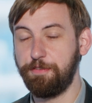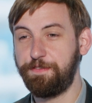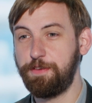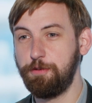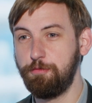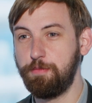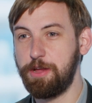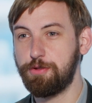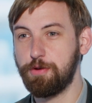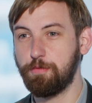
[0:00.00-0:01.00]
few
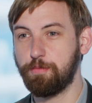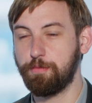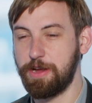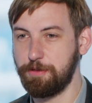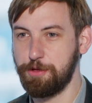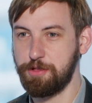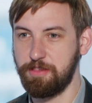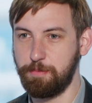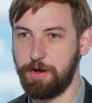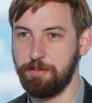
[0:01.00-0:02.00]
major
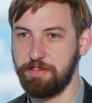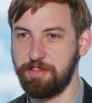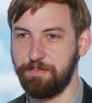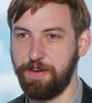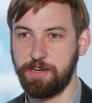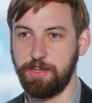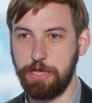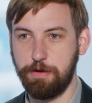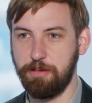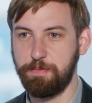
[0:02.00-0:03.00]
regulations and policies affecting
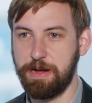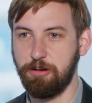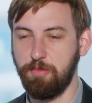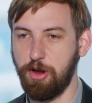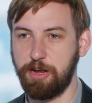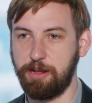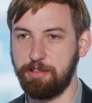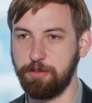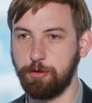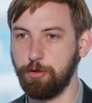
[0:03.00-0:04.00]
US power
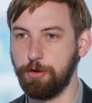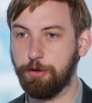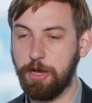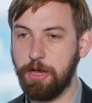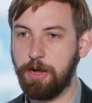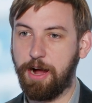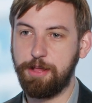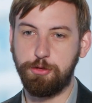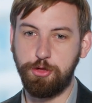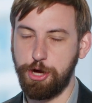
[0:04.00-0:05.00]
markets include a
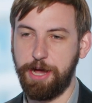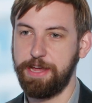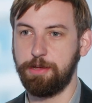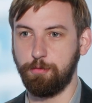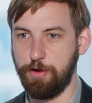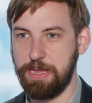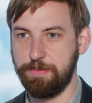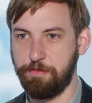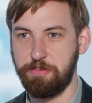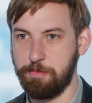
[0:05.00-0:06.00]
giant
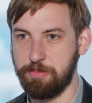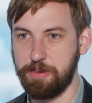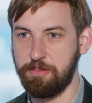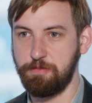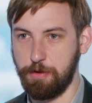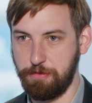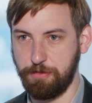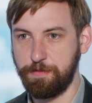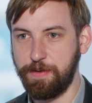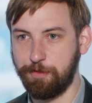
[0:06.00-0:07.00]
wave of subsidies,
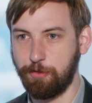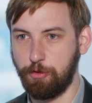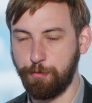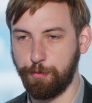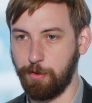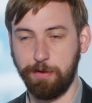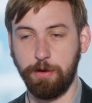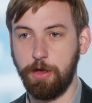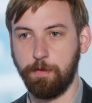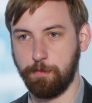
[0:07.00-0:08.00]
mostly federal, for
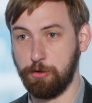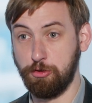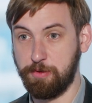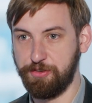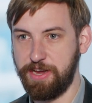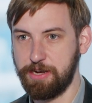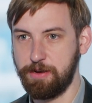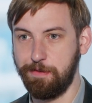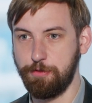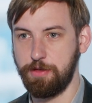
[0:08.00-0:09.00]
renewable
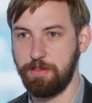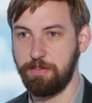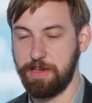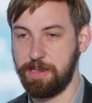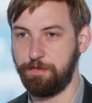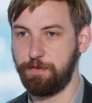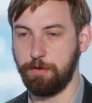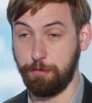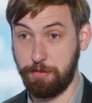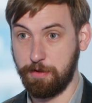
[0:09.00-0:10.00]
technologies and a few
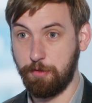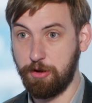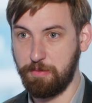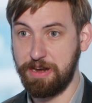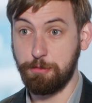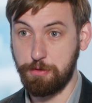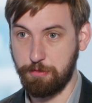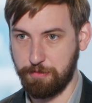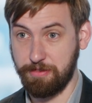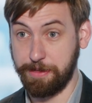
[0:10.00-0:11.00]
other zero carbon energy
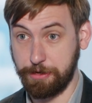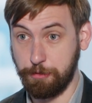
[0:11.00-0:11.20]
sources like